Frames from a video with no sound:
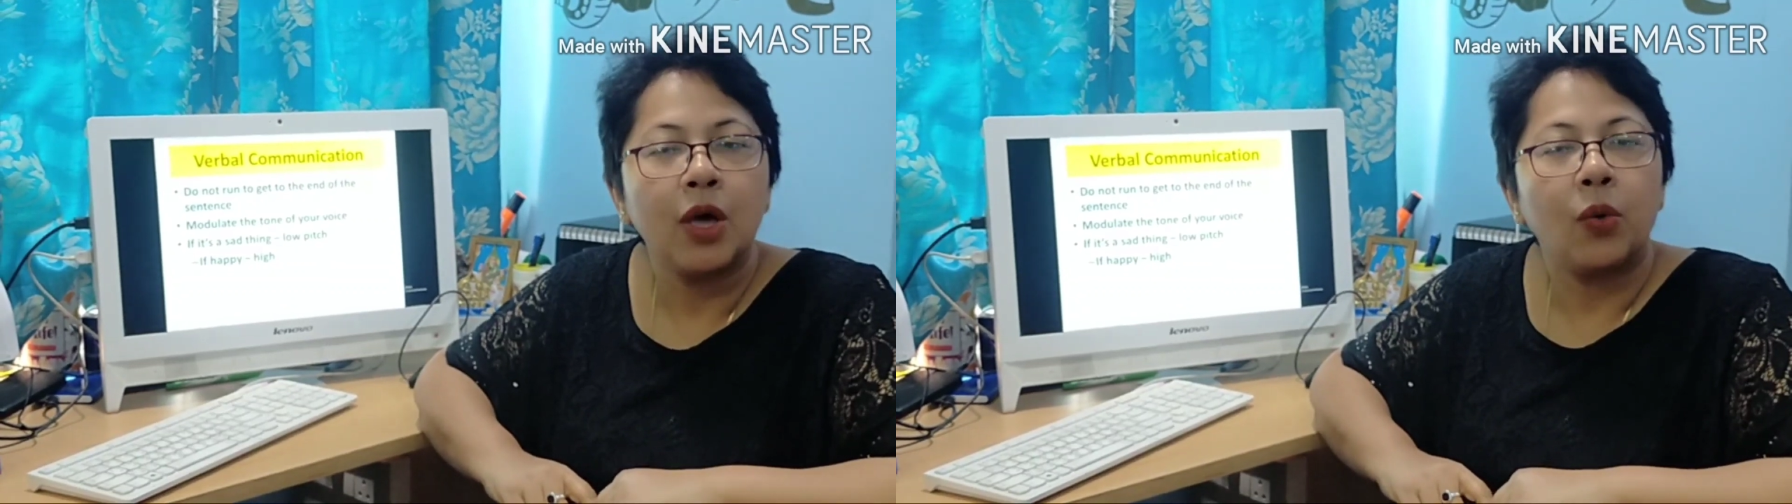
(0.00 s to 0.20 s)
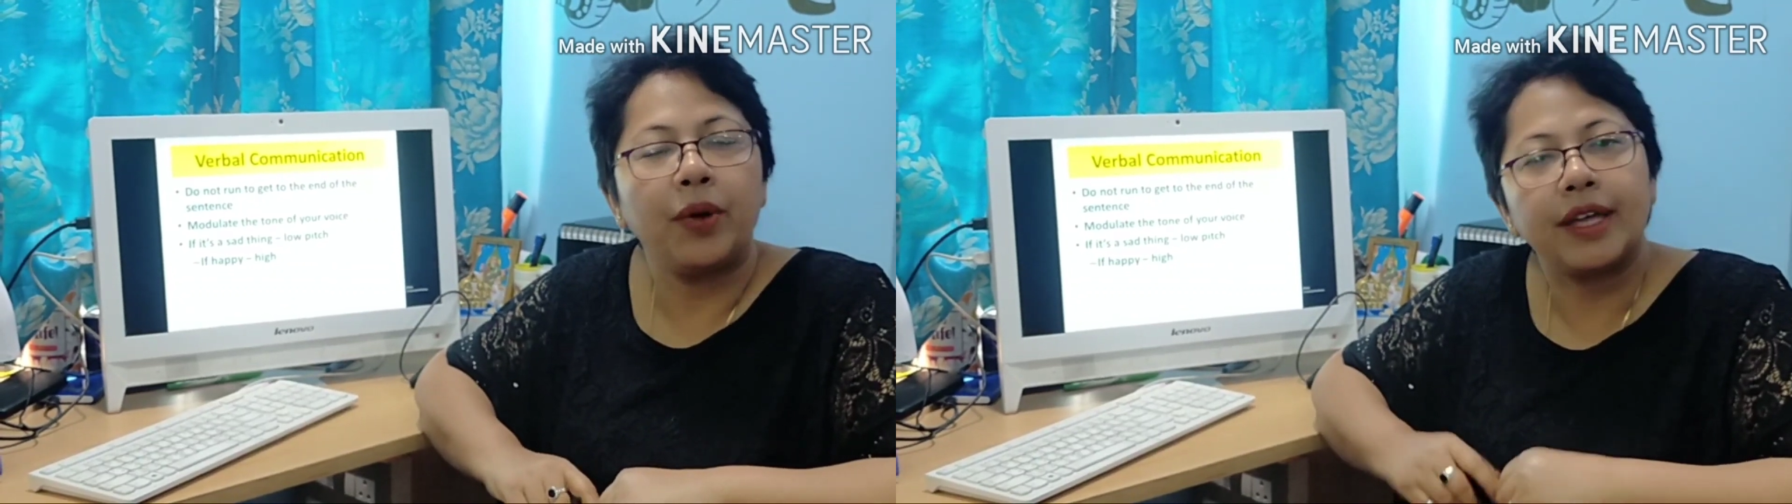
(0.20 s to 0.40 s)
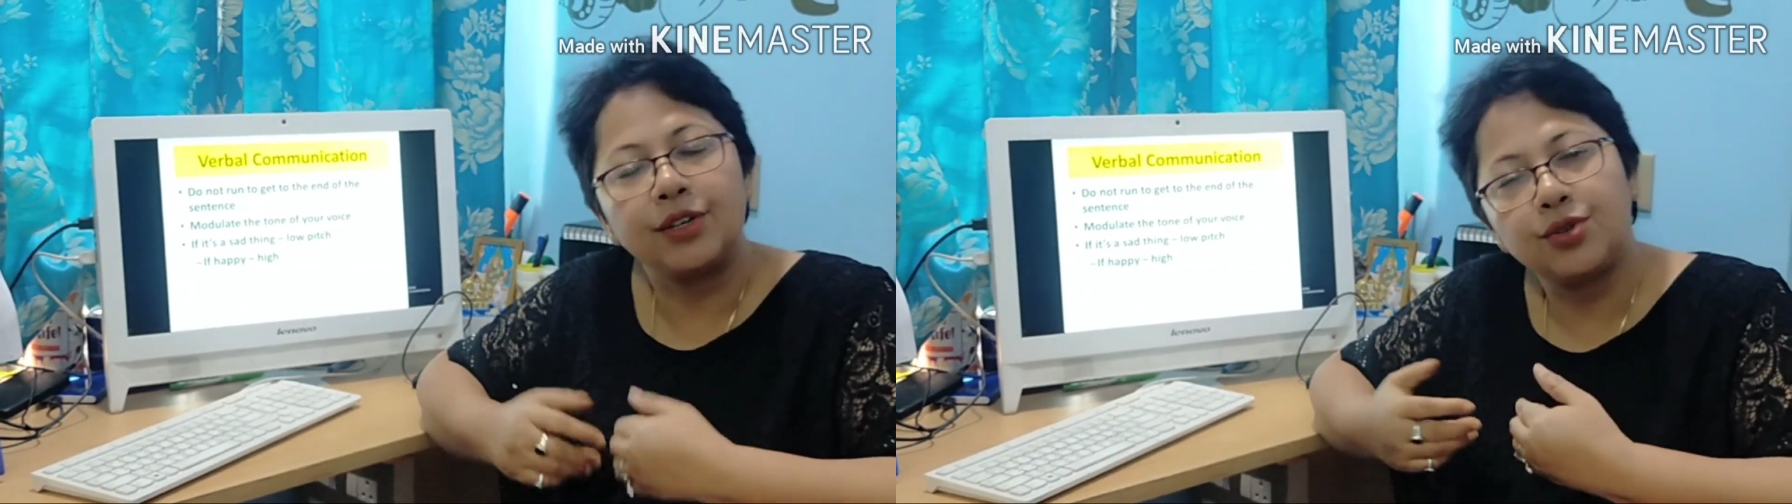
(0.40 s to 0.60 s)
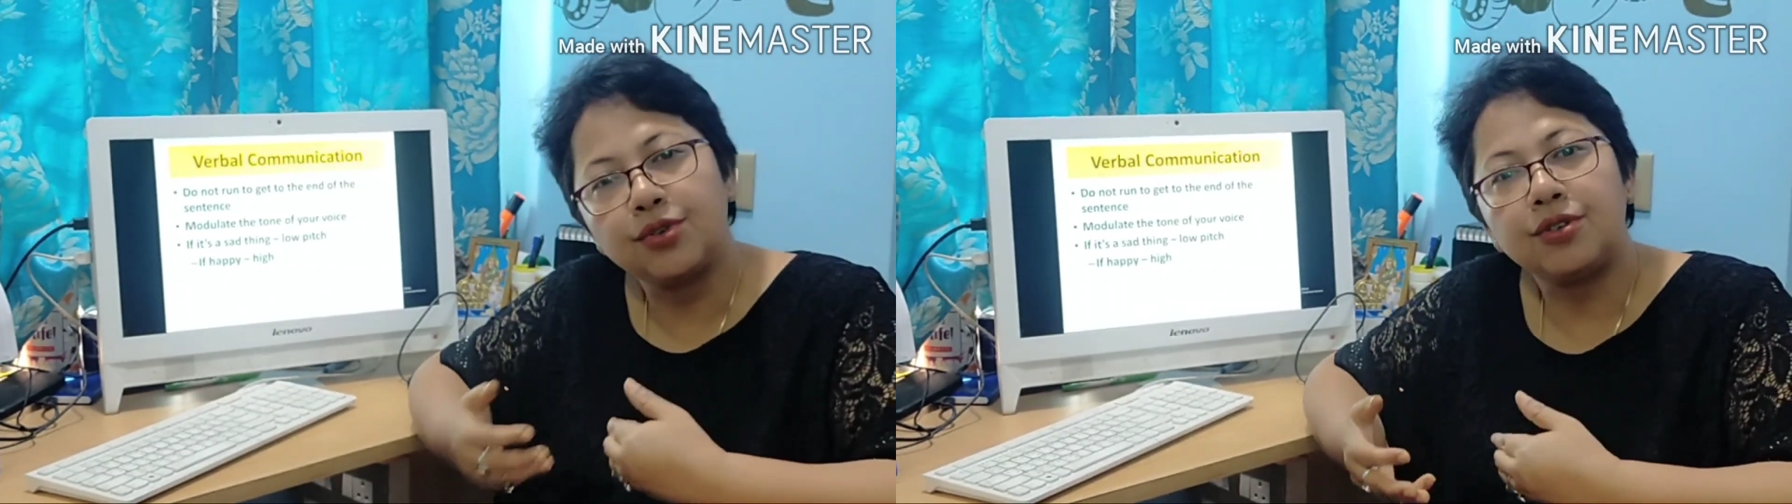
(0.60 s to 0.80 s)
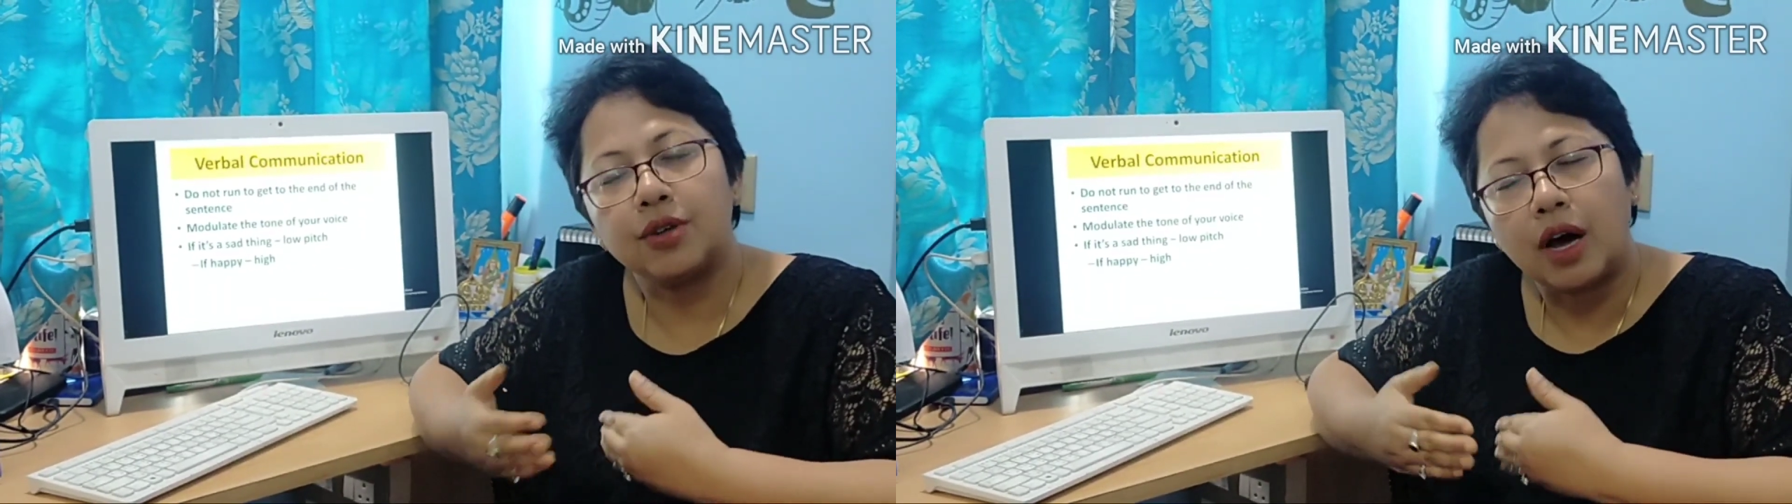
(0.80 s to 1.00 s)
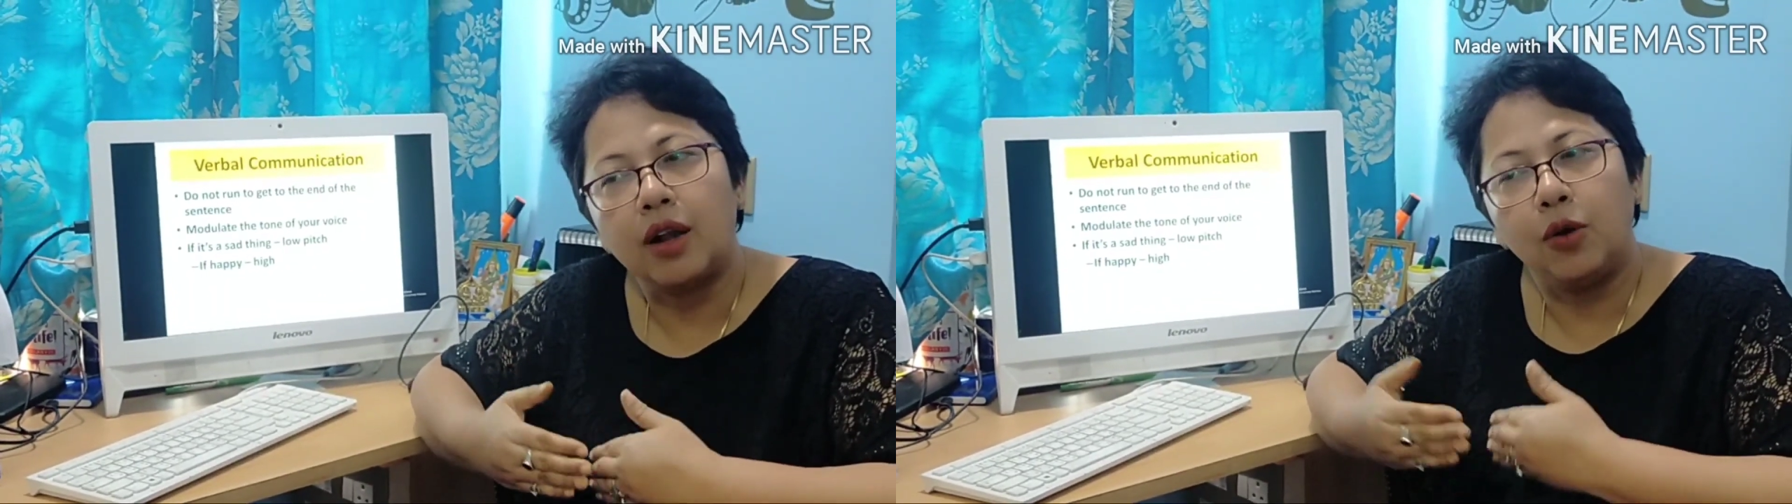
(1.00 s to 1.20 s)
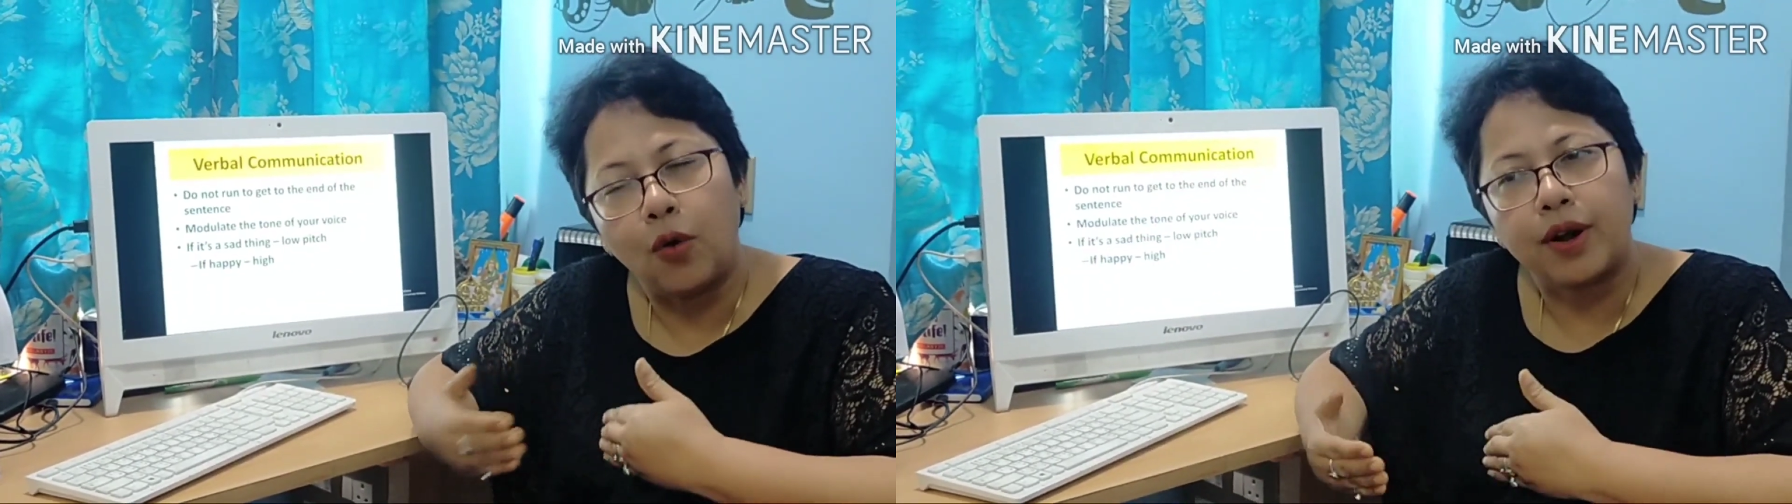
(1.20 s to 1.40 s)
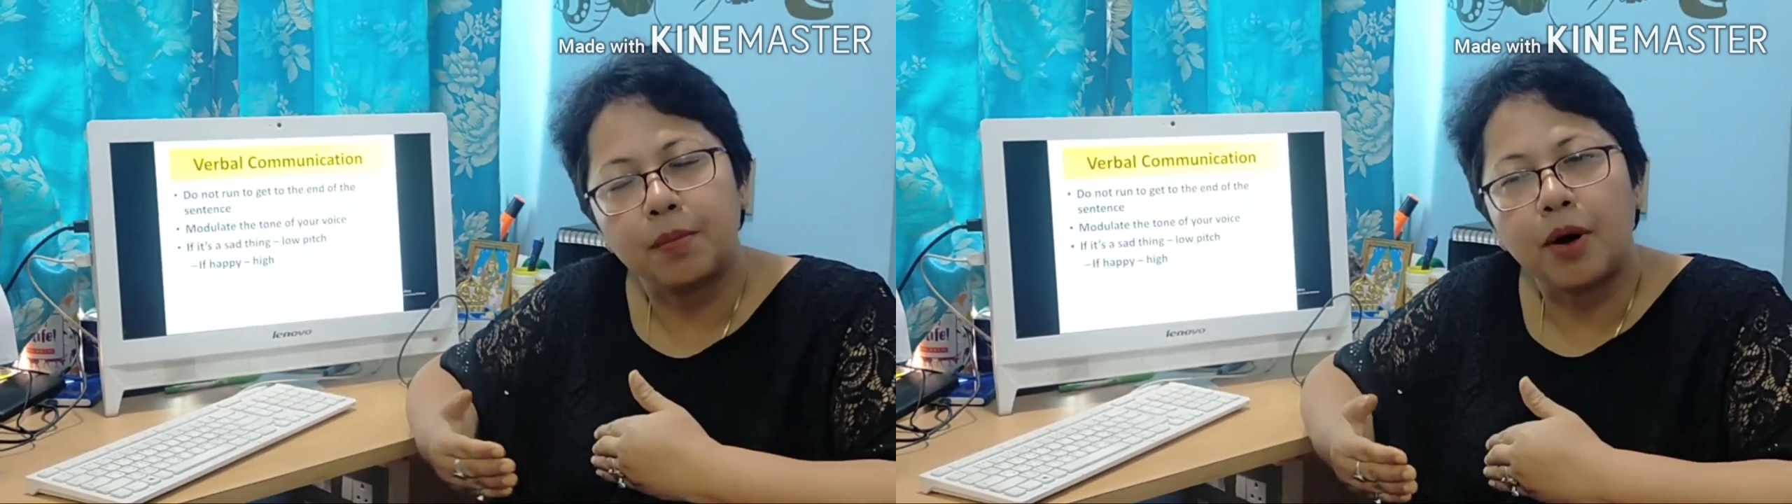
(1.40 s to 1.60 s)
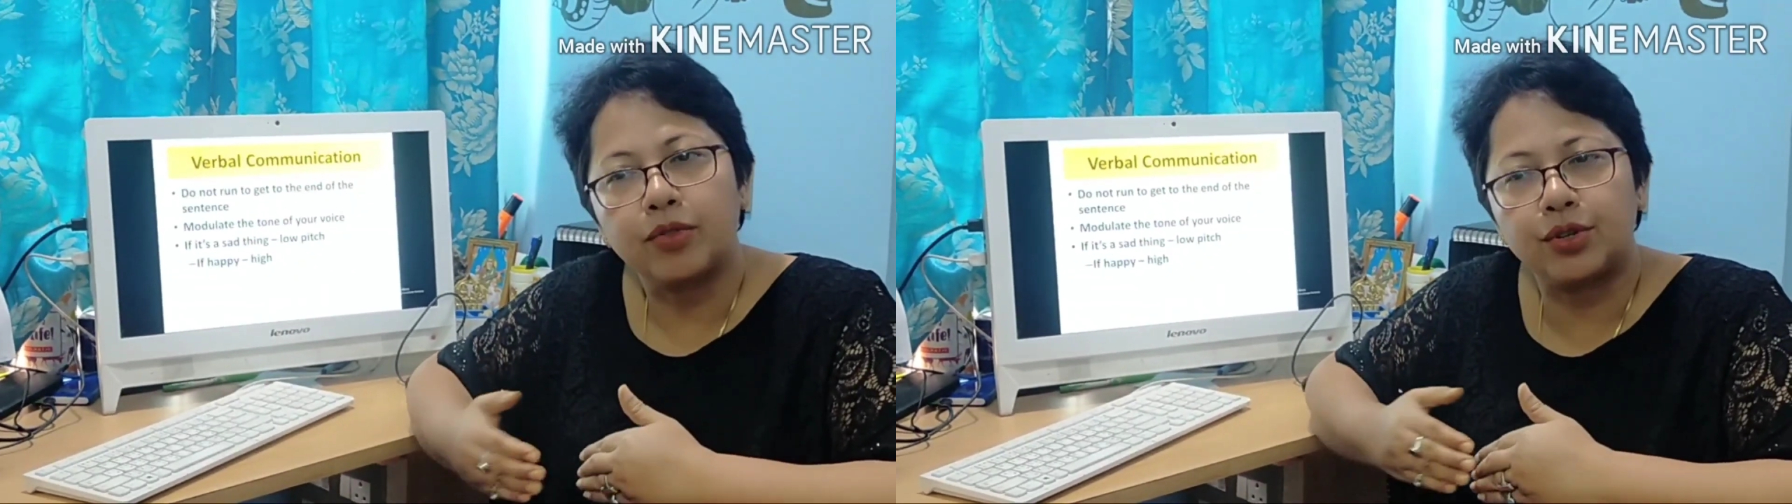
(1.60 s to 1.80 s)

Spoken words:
We can do a lot about the